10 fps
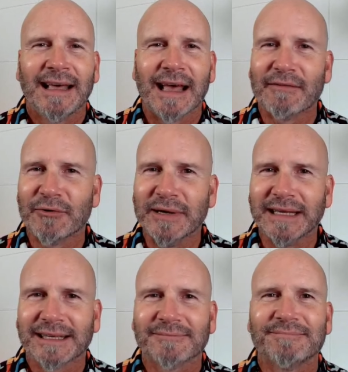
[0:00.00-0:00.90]
Every
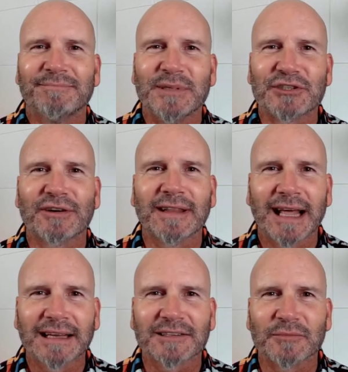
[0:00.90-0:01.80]
week, be sure to
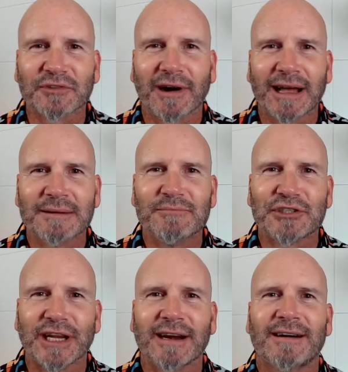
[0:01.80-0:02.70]
like, subscribe,
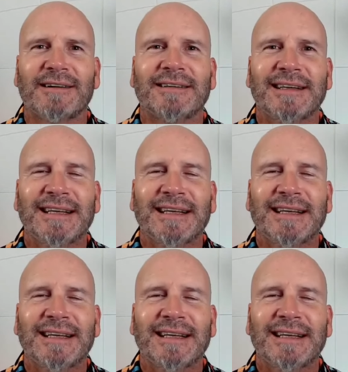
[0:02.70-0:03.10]
share,